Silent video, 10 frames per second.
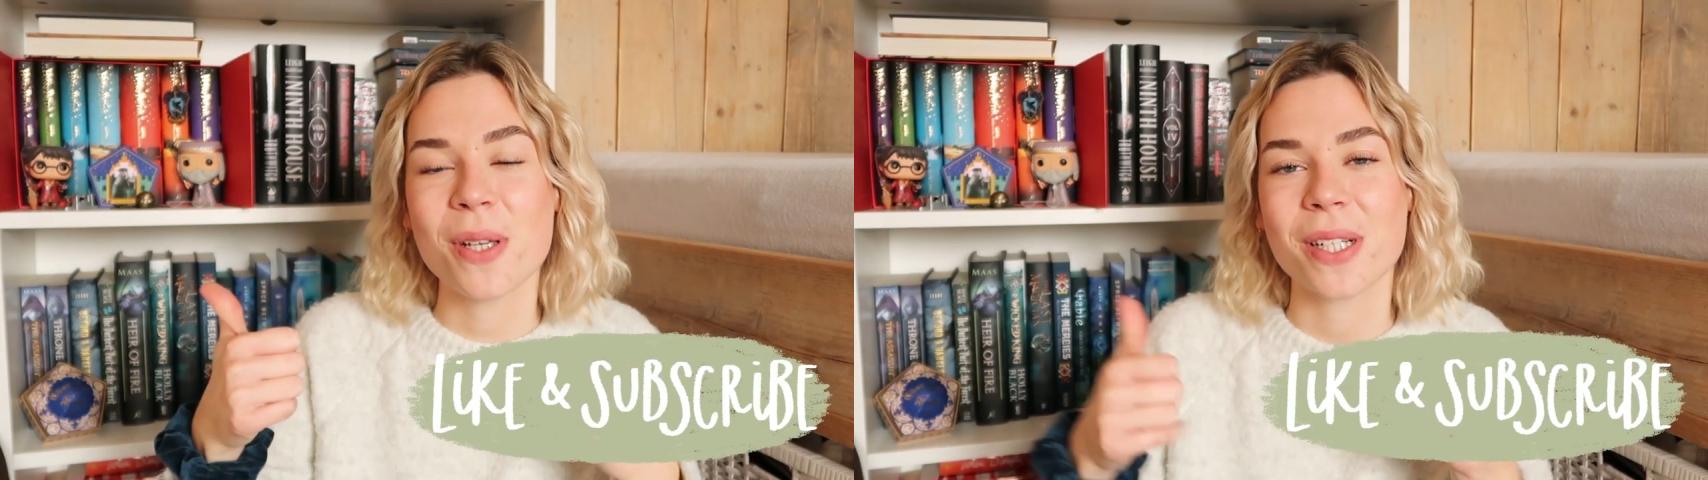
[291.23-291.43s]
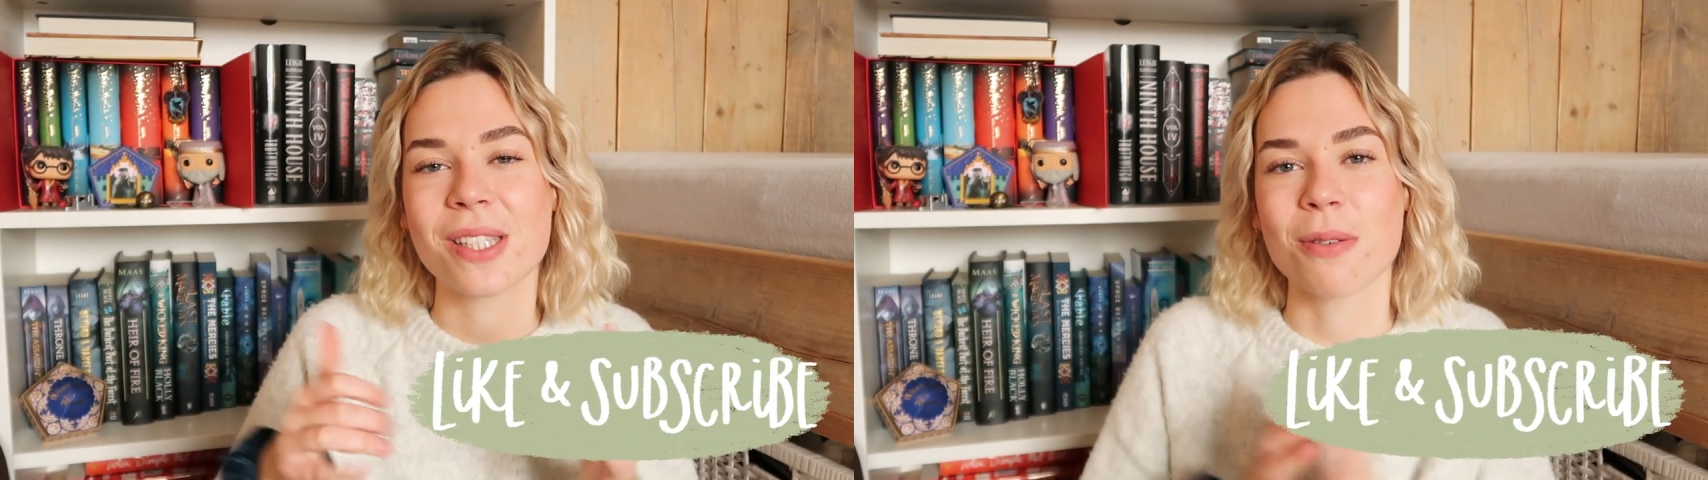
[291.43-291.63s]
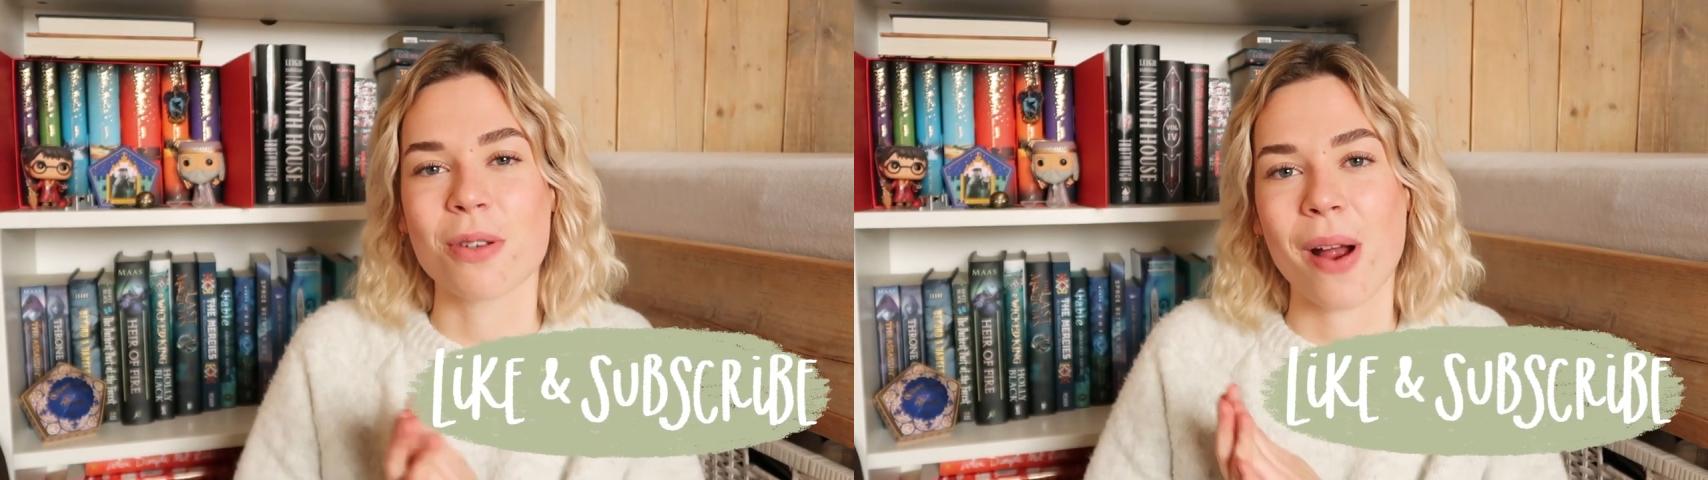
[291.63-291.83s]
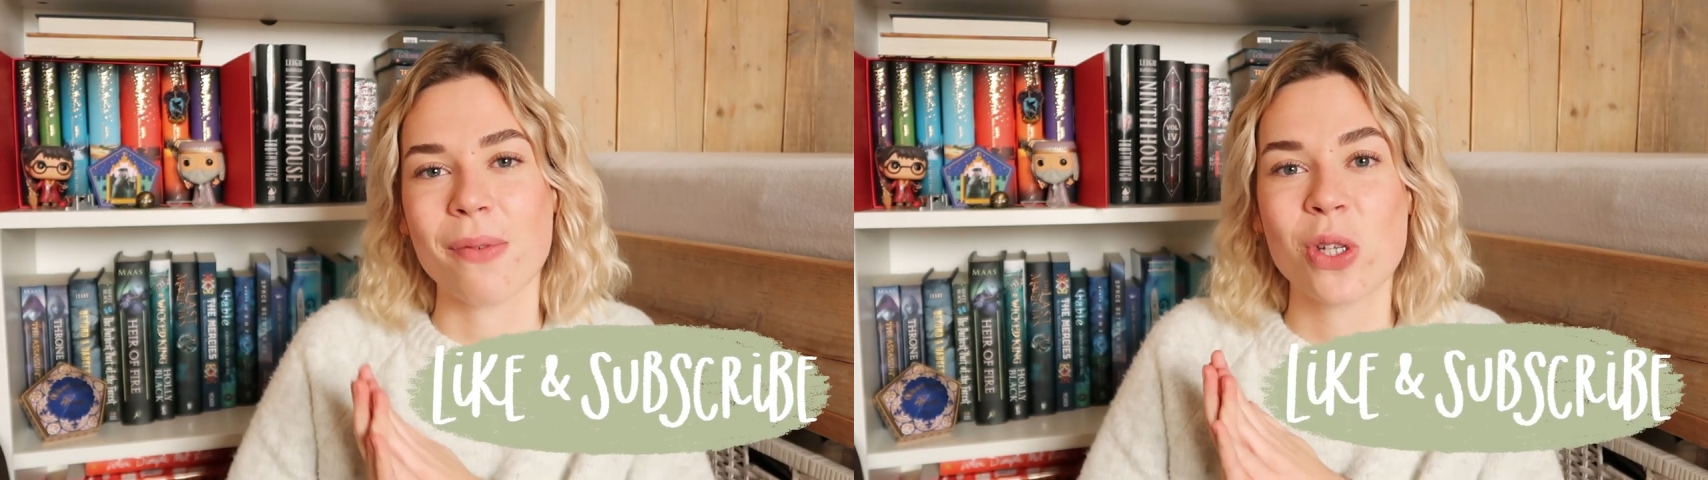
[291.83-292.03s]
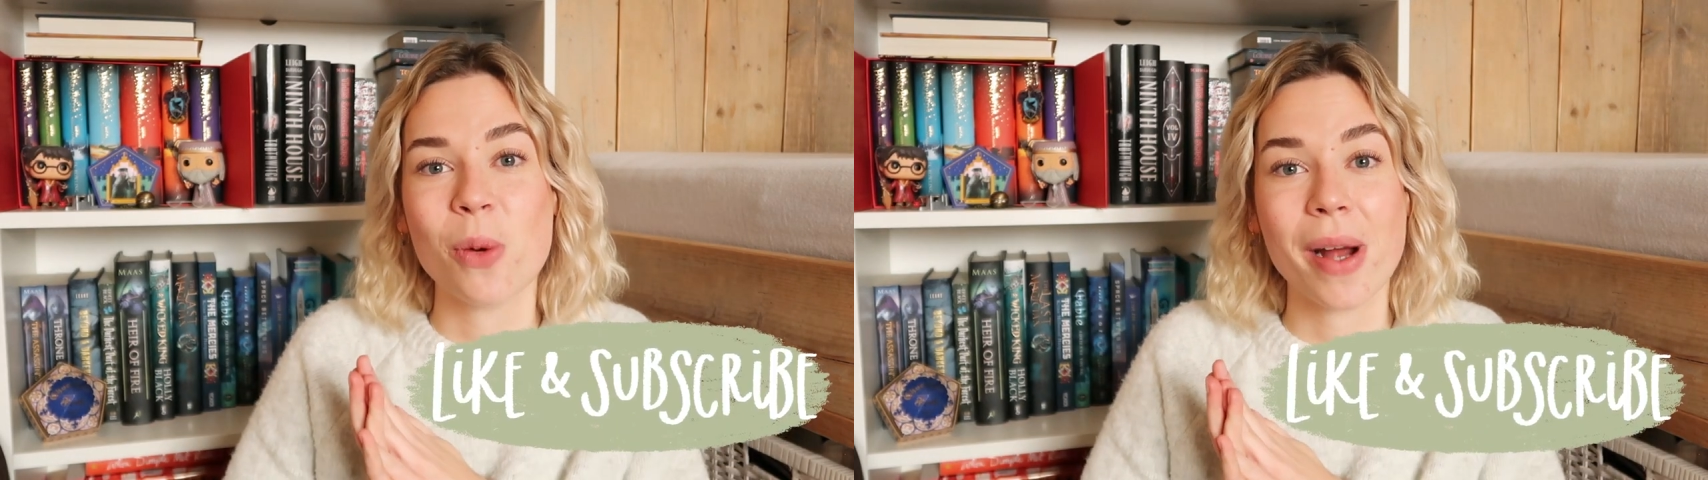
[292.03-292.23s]
You can
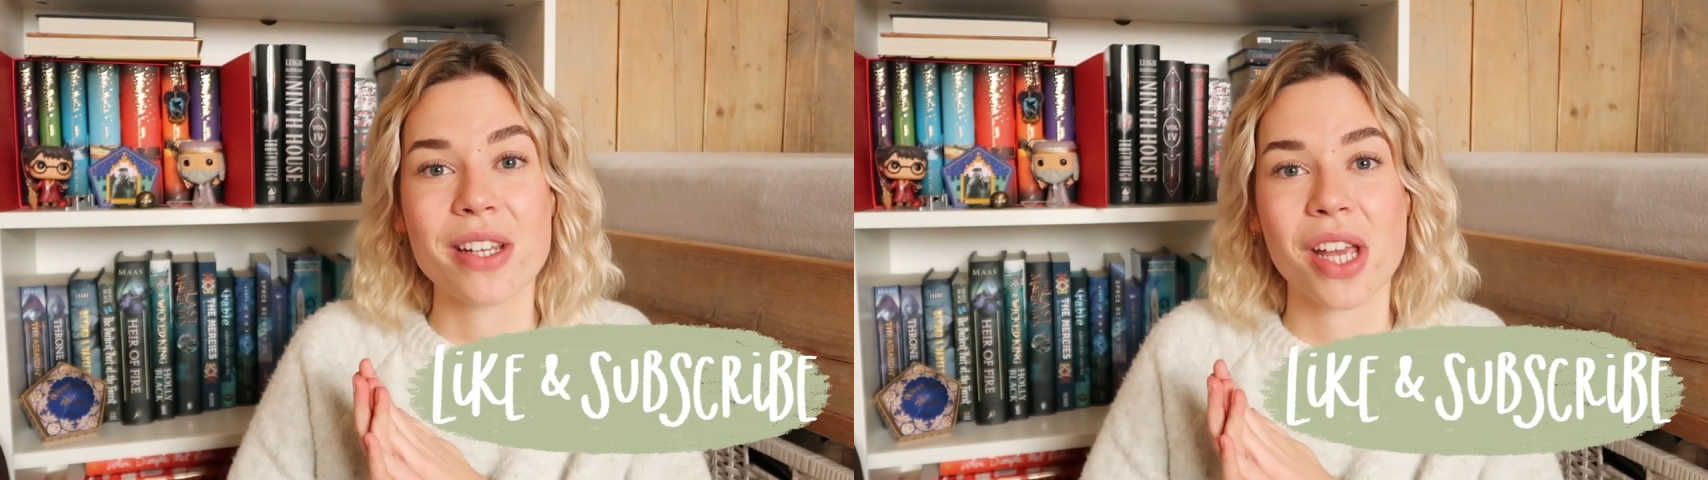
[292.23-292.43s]
subscribe to my